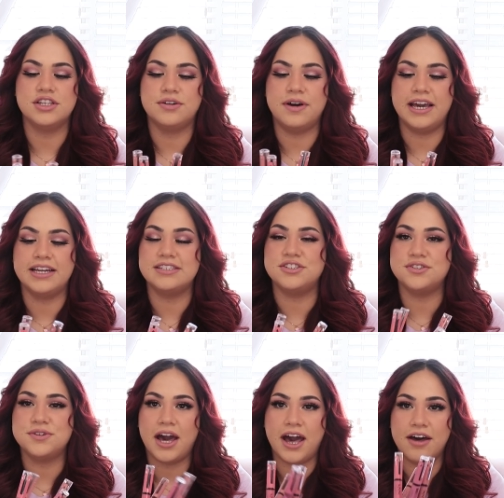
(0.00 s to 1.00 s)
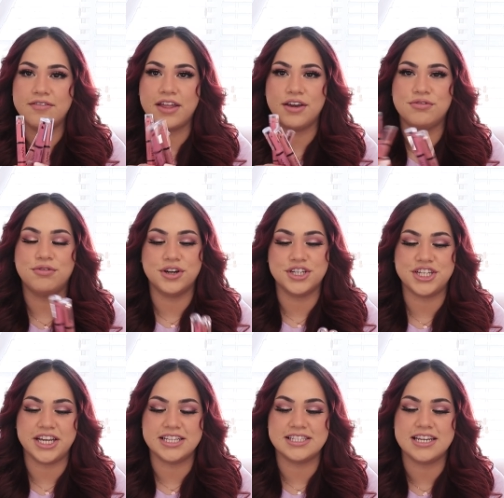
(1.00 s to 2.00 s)
So I do have like four
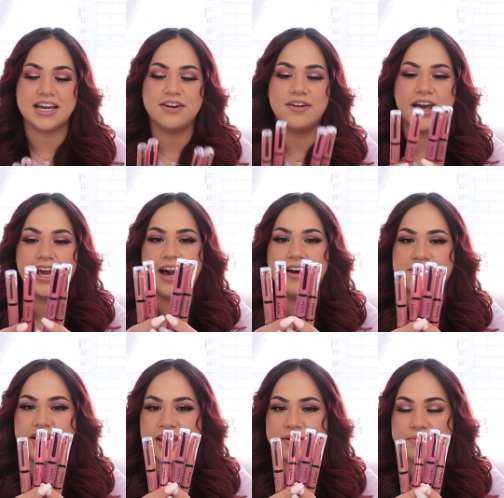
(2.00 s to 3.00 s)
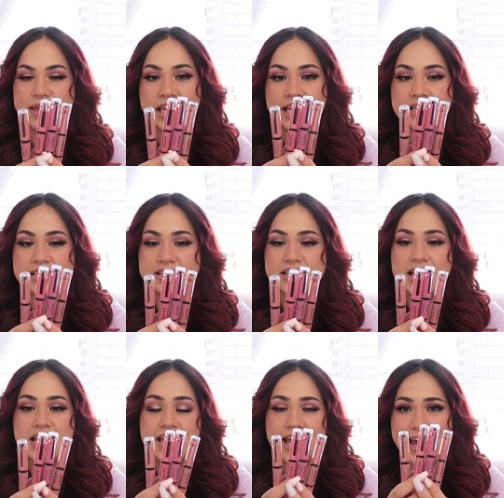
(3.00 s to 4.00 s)
shades now. I have like pinks
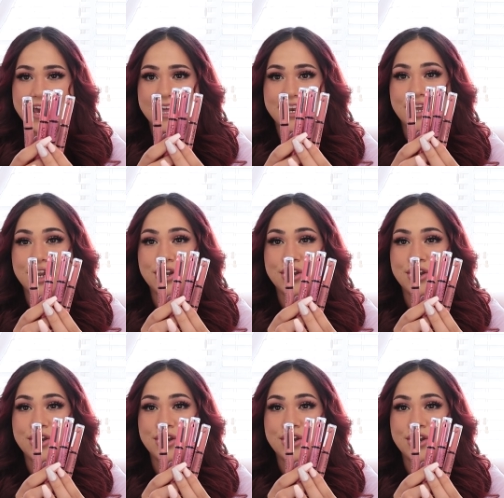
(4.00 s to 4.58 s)
and